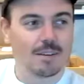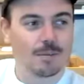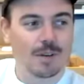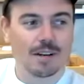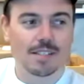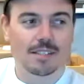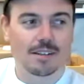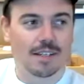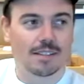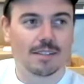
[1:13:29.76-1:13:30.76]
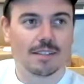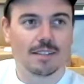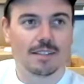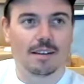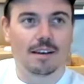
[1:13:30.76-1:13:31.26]
I mean, when I started,
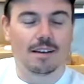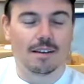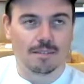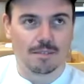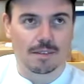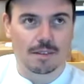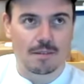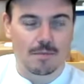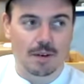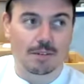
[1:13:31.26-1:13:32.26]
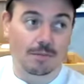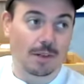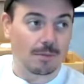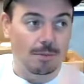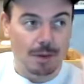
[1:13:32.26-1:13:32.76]

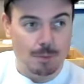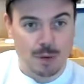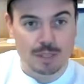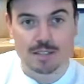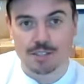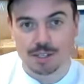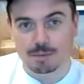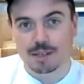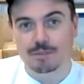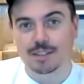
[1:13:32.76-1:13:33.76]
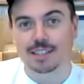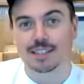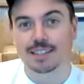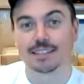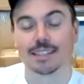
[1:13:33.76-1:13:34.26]
my apprenticeship and
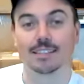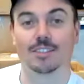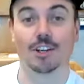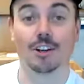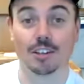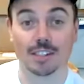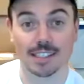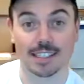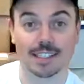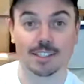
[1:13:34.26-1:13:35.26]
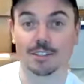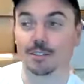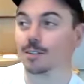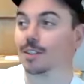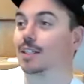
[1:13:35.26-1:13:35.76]
everything in Chandler's in Kew,